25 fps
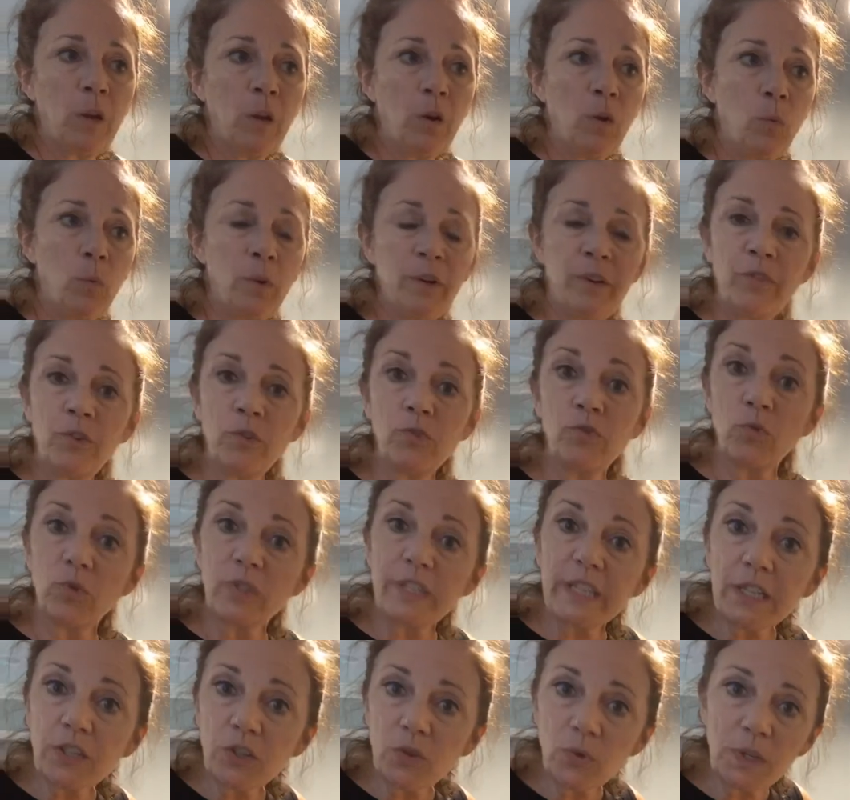one of those
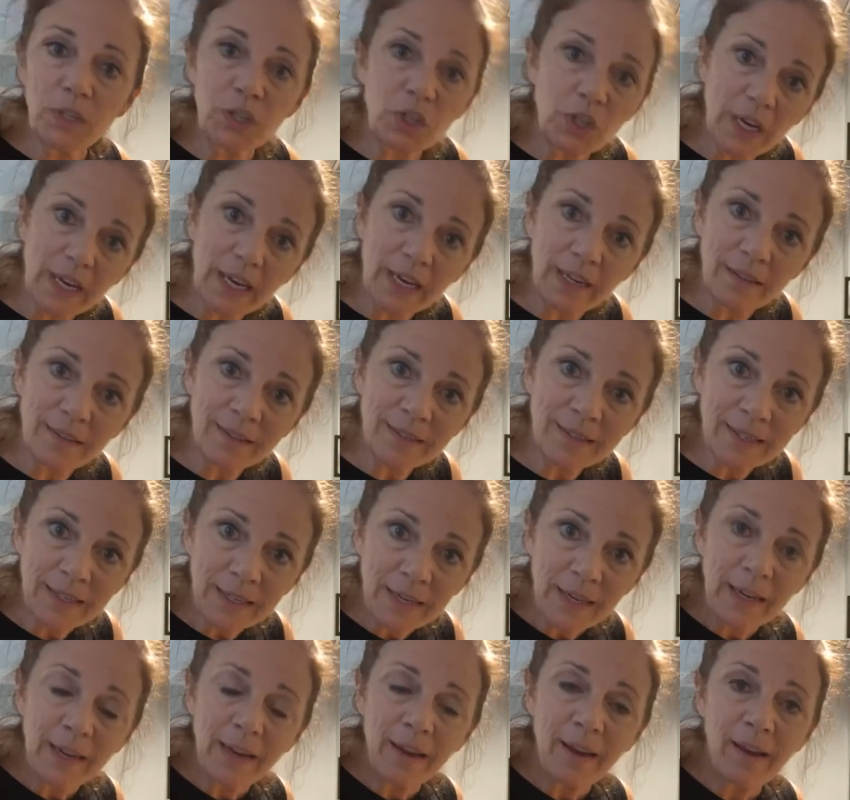rotisserie chickens
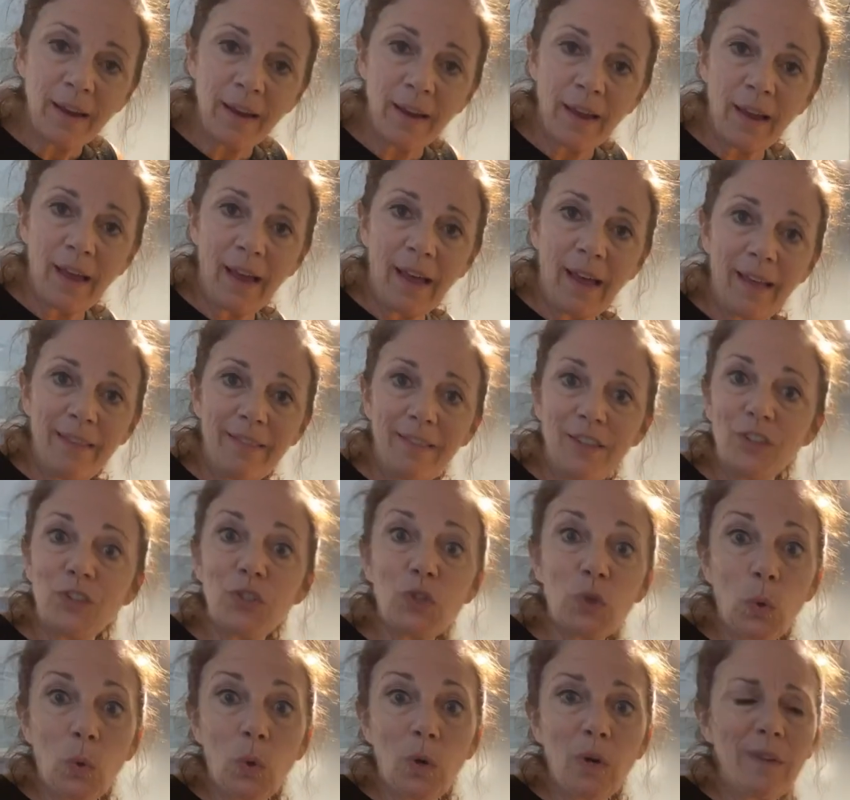at the
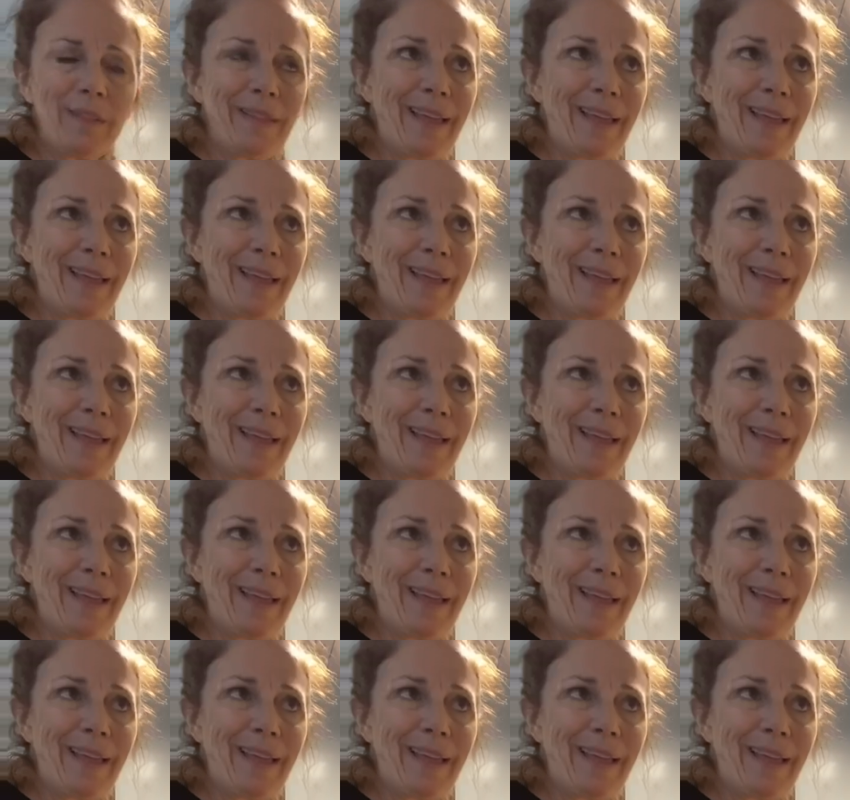store.